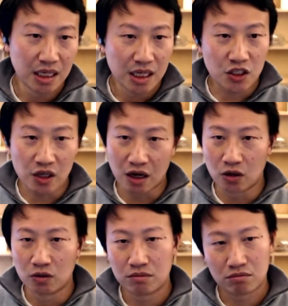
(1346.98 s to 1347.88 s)

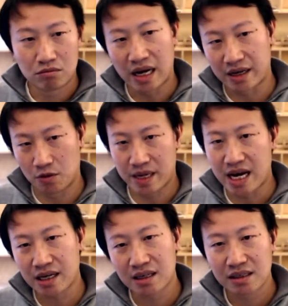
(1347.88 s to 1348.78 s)
So I go
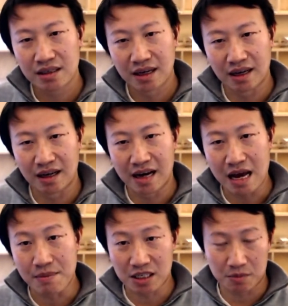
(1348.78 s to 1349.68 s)
back, I
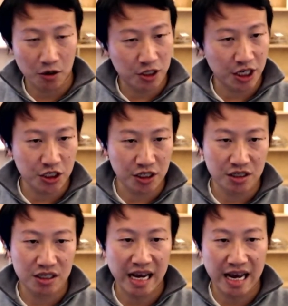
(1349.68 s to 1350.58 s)
make some code
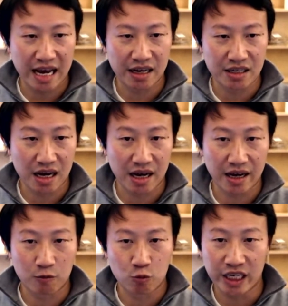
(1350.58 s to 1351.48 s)
changes, and
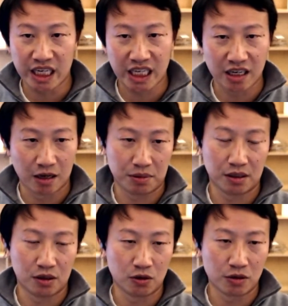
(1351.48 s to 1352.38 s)
I
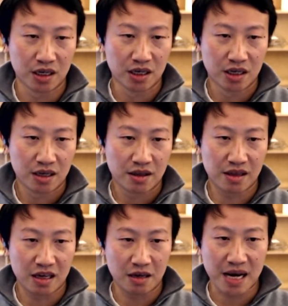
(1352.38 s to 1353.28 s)
re-upload
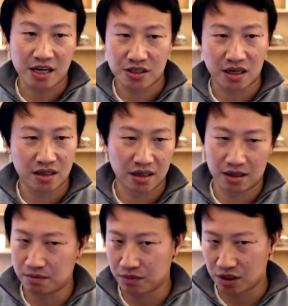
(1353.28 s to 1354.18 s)
the patch set.
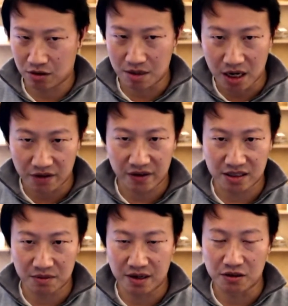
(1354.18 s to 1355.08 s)
So I modified
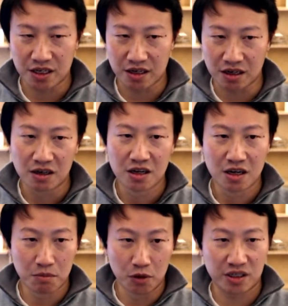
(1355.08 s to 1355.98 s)
some files here,
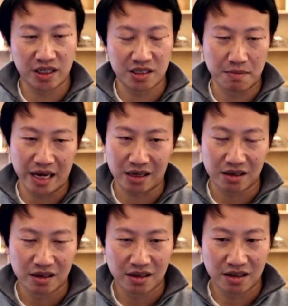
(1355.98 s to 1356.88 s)
mostly to make
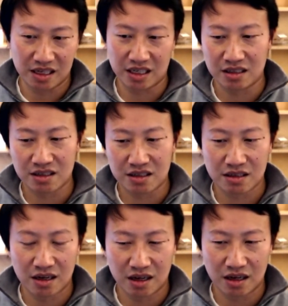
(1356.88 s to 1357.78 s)
these
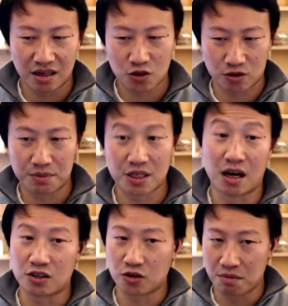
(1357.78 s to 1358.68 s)
scripts
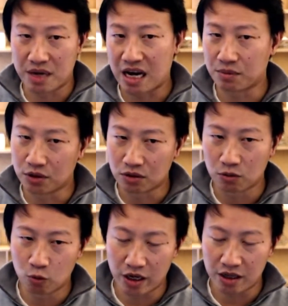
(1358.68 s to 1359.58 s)
also
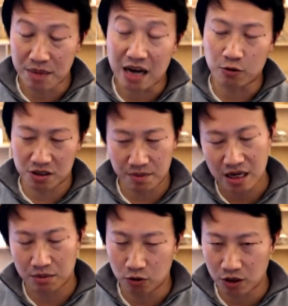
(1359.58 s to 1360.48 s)
backwards
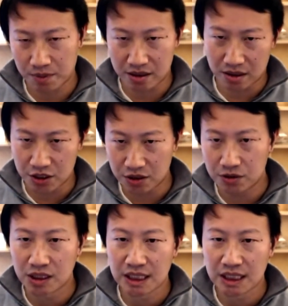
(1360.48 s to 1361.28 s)
compatible with Python 2.